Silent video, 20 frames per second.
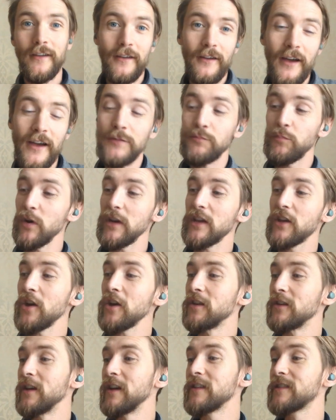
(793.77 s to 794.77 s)
that's pretty
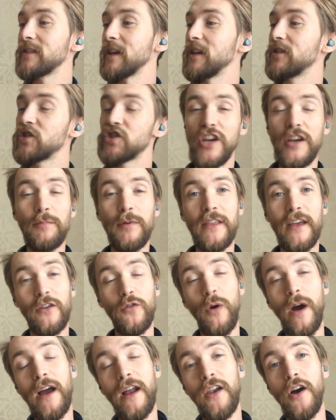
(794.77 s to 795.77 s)
good. It's cheaper than
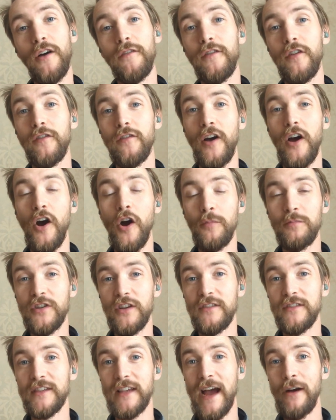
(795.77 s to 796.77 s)
quite a lot of other
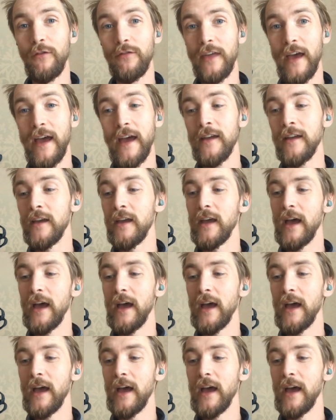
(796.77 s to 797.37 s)
options out there.